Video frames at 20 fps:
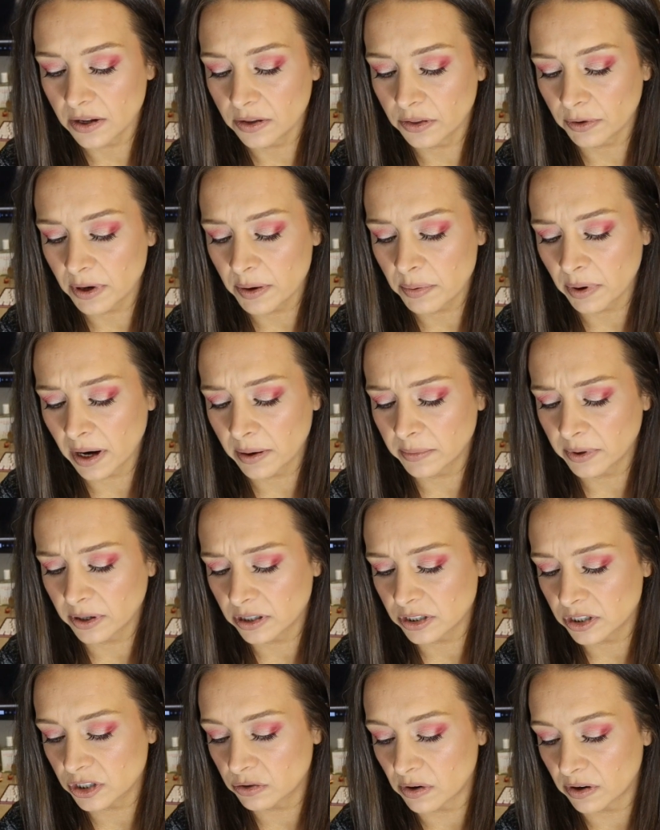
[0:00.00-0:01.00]
three
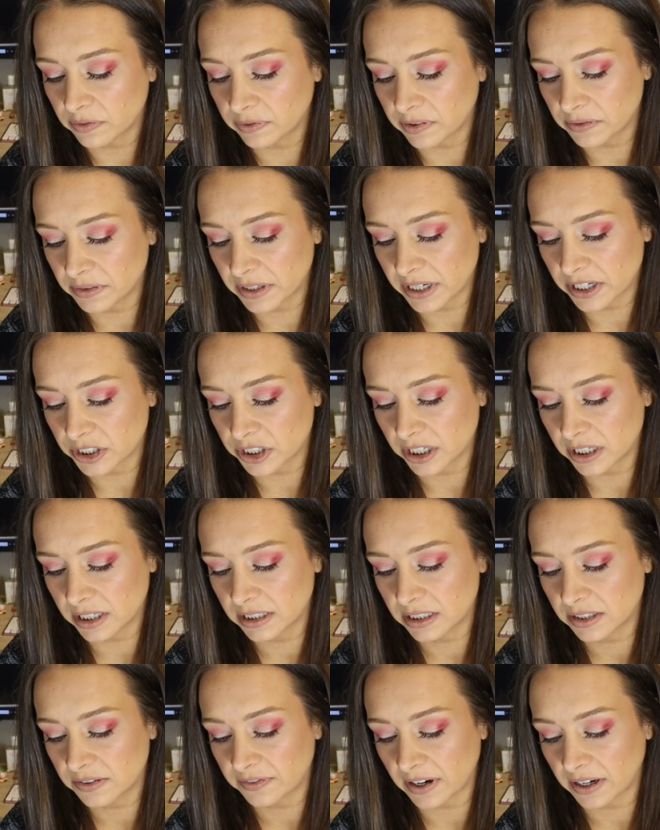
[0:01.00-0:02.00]
primers, twelve
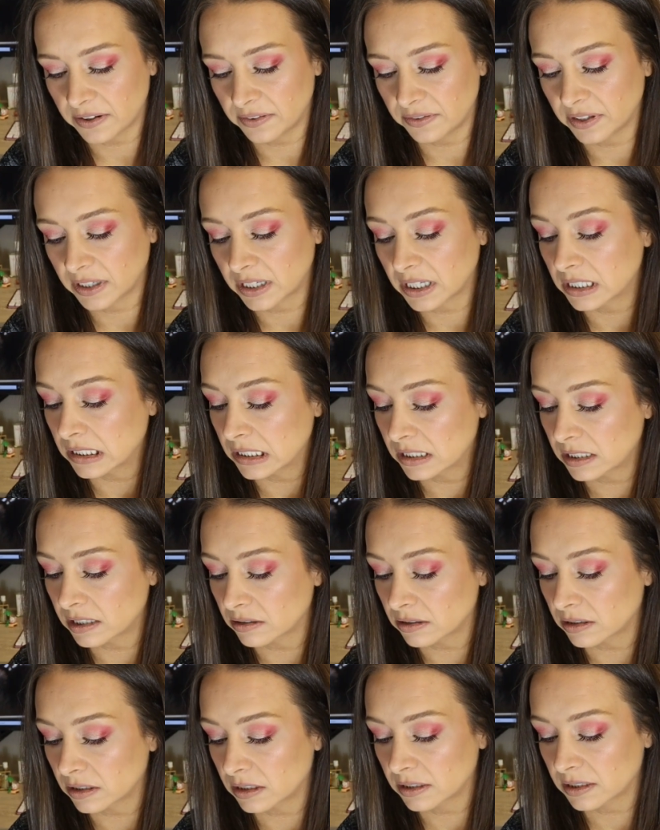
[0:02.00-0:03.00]
foundations, five
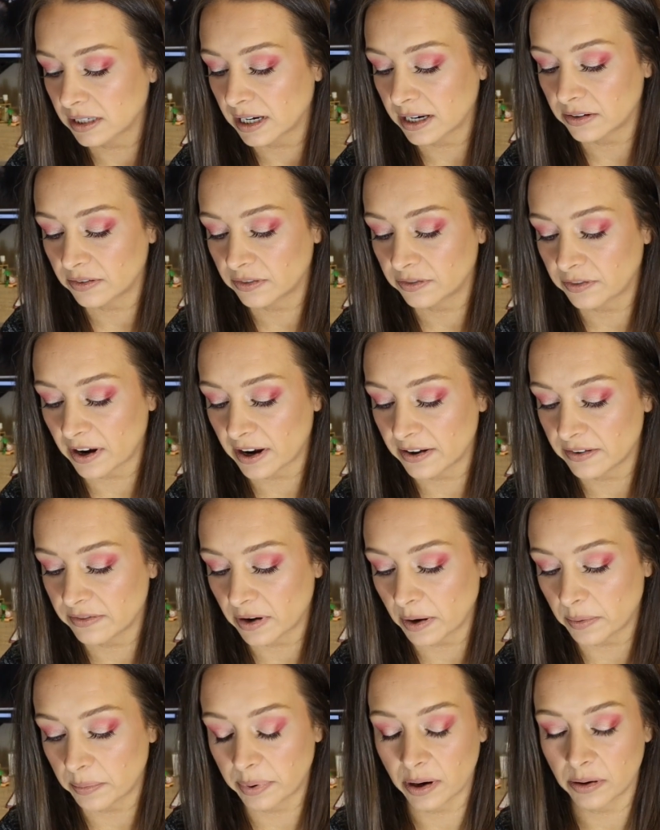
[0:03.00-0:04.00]
concealers, and
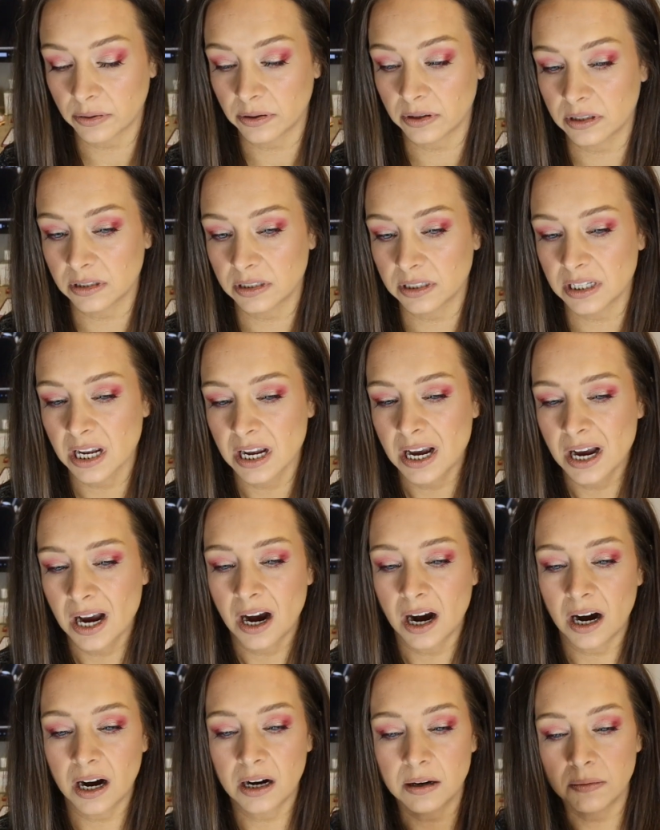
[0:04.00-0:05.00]
five powders.
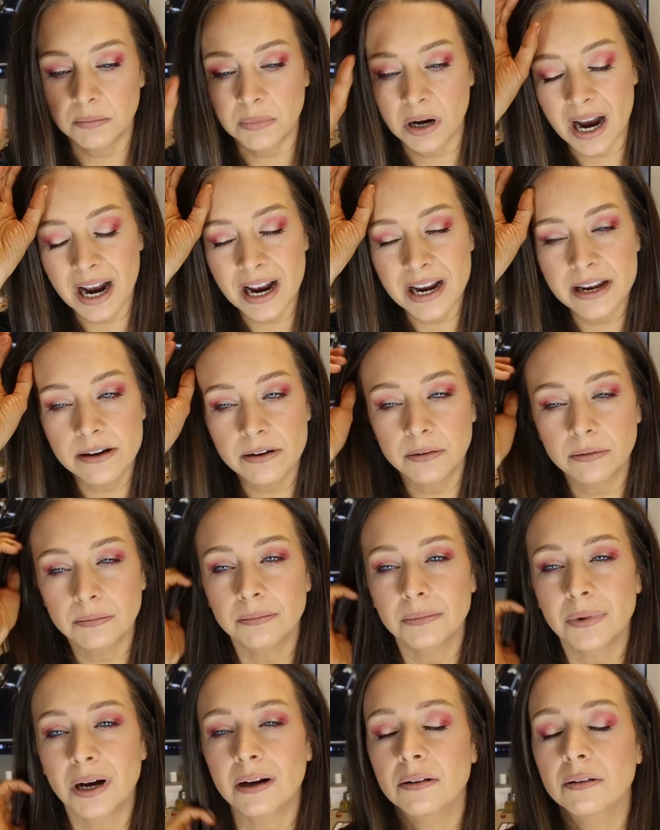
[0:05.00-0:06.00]
Um, I,
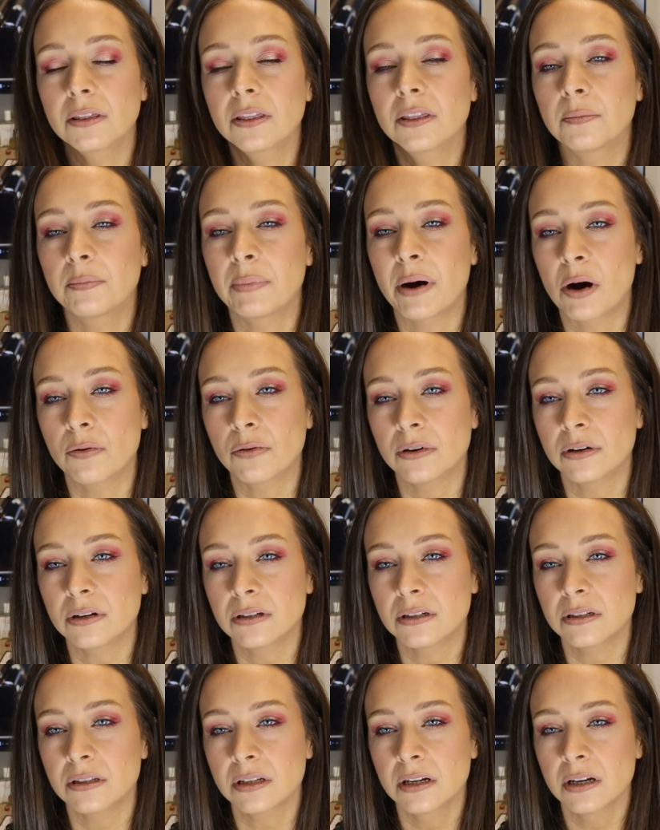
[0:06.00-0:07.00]
the
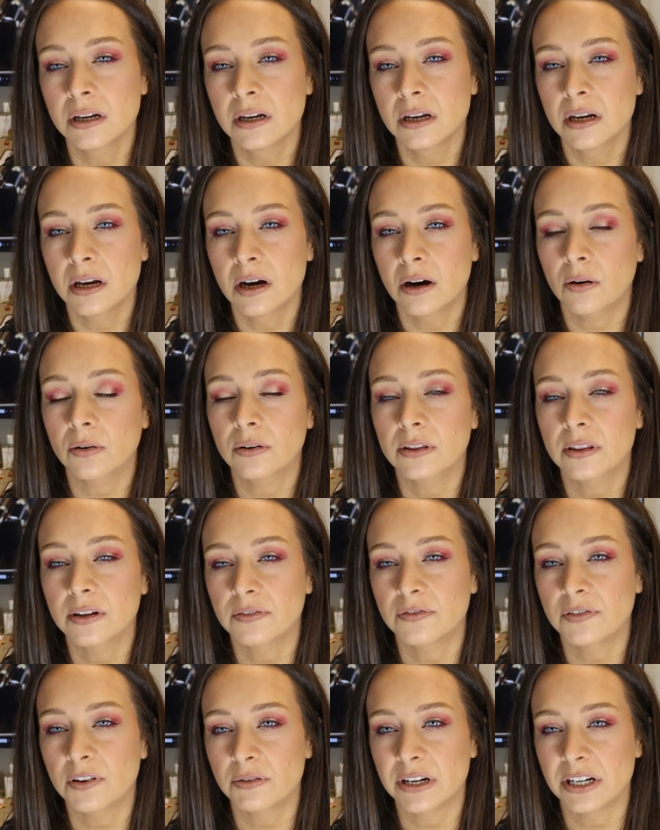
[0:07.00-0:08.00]
powders or
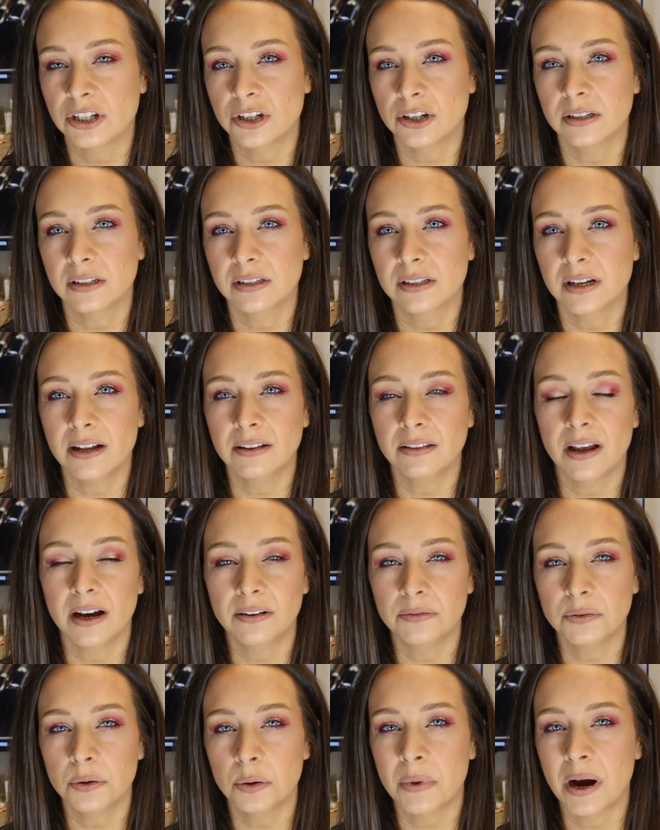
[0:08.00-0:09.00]
the foundations, a
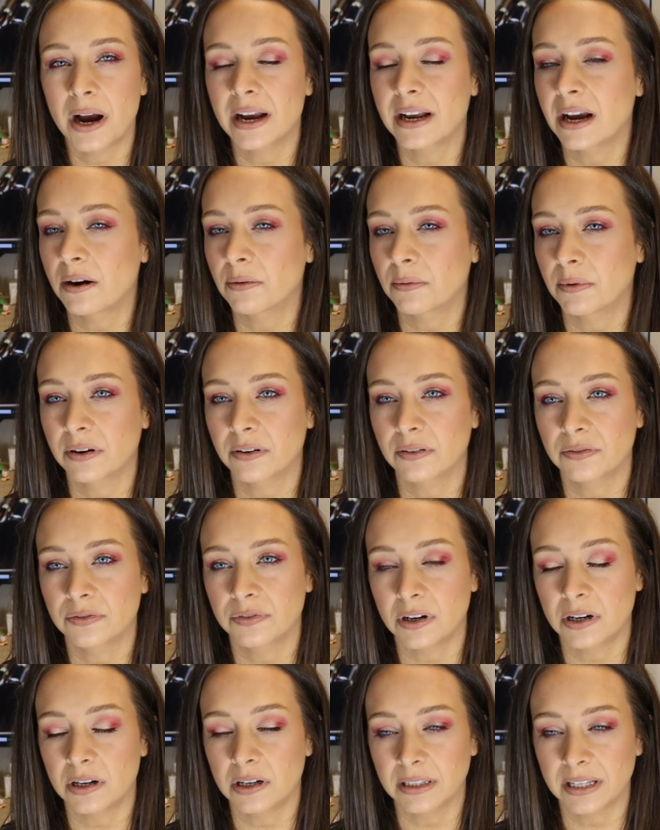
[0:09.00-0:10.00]
lot of them I got rid
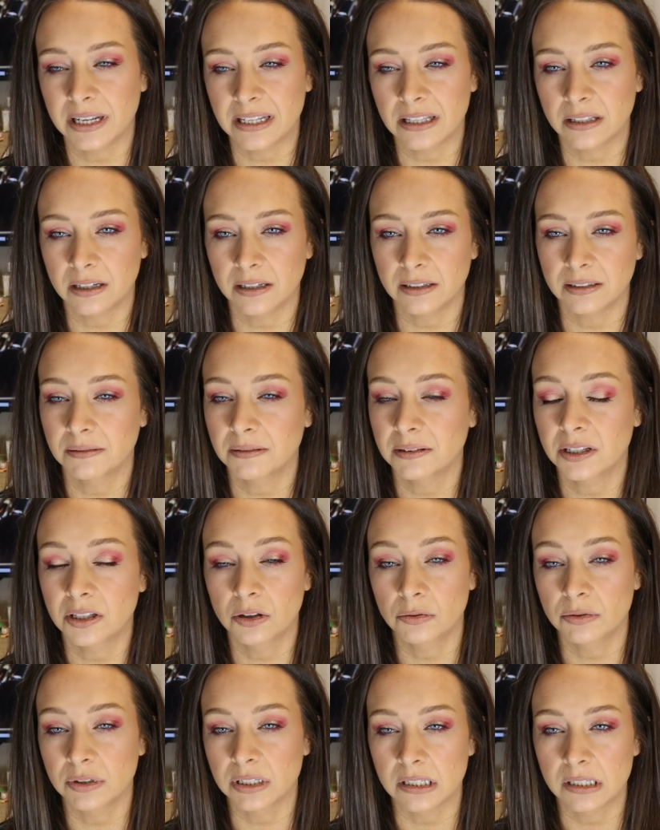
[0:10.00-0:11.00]
of, uh, like the, the,
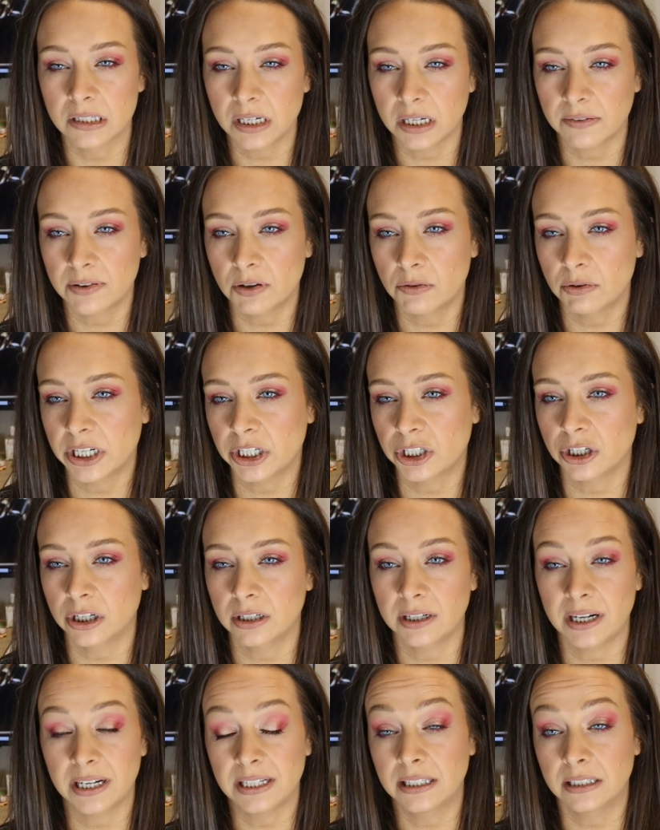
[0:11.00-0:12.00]
there was a stick
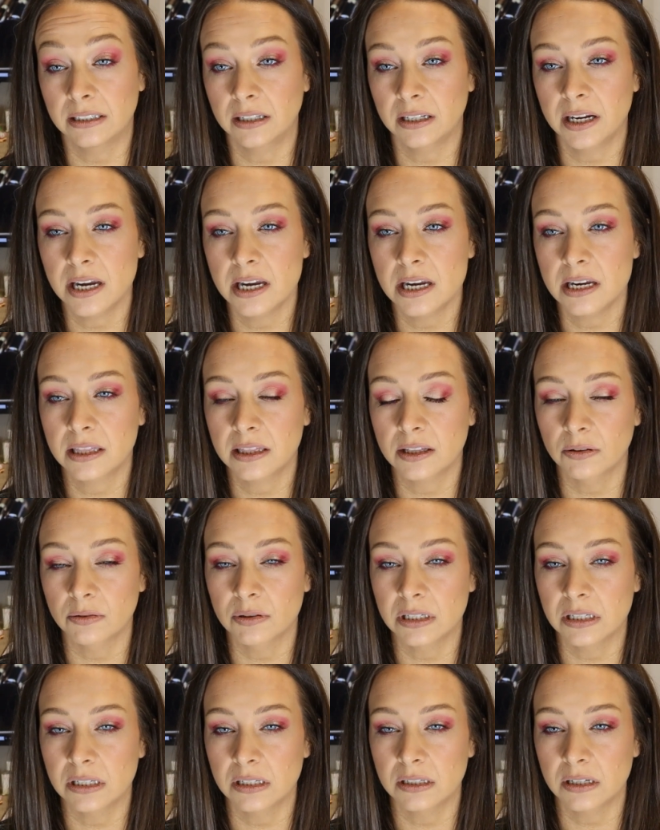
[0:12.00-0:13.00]
foundation I didn't like. There
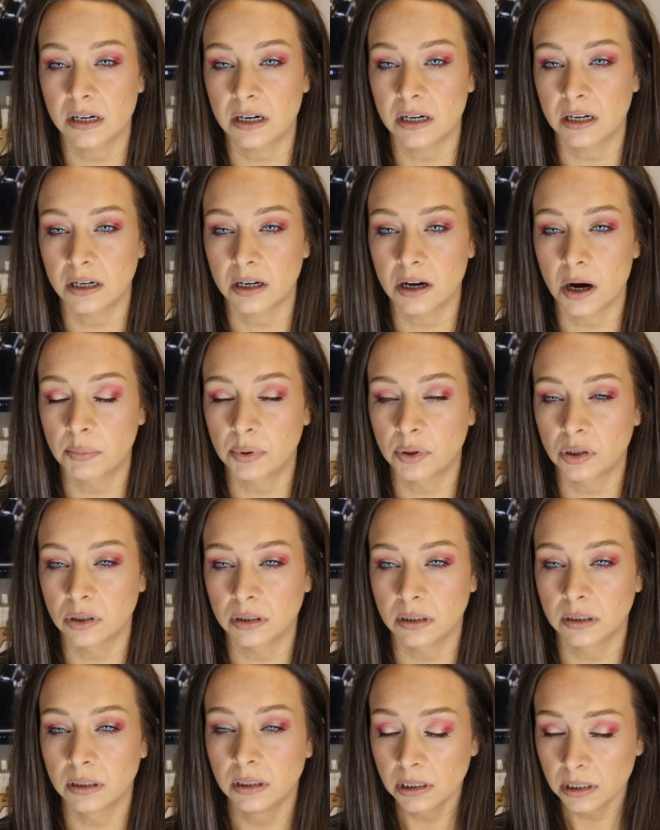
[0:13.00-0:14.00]
was a
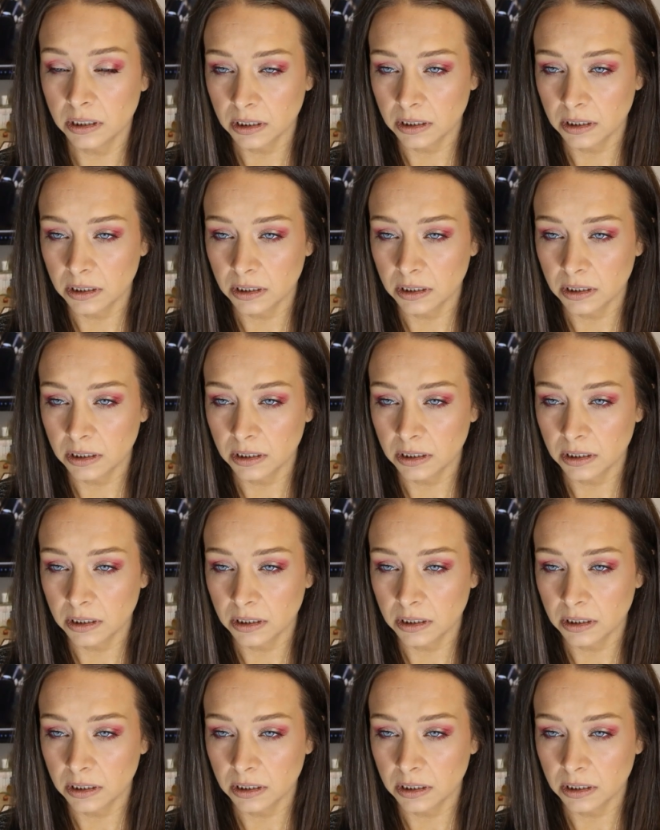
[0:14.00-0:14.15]
couple